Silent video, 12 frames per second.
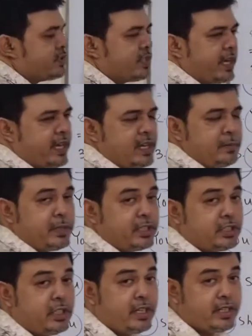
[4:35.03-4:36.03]
second
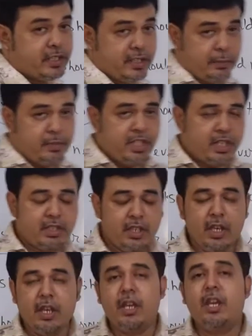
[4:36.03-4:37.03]
person as subject,
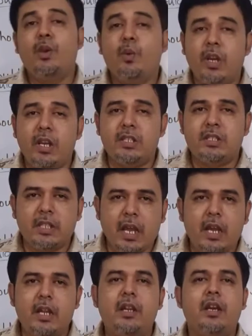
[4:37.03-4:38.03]
you will
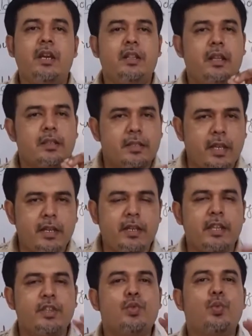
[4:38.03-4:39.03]
start the
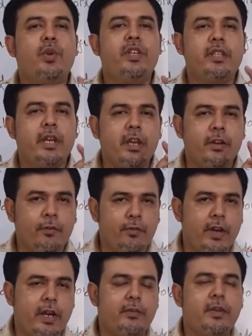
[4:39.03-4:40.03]
sentence with a
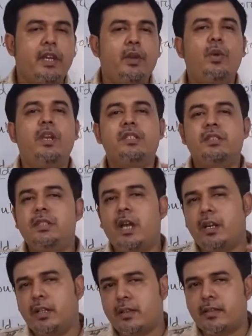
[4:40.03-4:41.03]
verb. You will
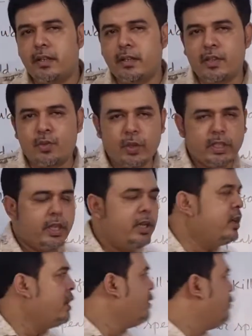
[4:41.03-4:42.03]
start the sentence with a